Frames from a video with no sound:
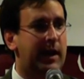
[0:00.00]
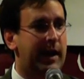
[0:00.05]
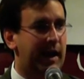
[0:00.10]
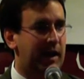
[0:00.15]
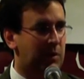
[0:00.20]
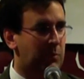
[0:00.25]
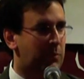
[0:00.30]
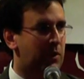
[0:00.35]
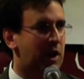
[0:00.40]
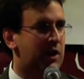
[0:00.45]

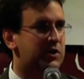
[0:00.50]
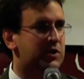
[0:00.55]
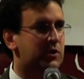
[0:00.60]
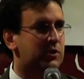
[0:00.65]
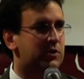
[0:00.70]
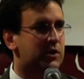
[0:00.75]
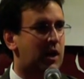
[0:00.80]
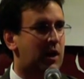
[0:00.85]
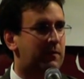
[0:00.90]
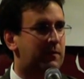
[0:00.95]
and the
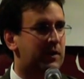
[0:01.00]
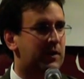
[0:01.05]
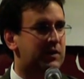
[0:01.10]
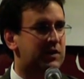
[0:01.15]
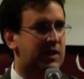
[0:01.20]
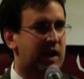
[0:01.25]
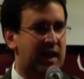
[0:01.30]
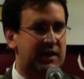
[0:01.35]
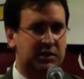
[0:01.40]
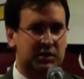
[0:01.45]
prosecutor's
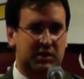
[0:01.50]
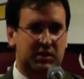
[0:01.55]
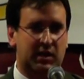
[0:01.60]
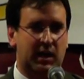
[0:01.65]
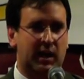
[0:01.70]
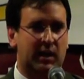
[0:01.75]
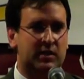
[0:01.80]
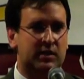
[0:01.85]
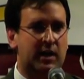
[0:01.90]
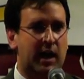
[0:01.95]
office, as it
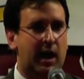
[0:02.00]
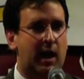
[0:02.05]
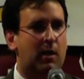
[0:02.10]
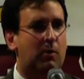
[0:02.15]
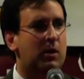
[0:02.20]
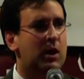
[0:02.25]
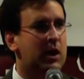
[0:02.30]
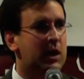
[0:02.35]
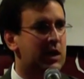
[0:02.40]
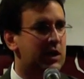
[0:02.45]
stands now,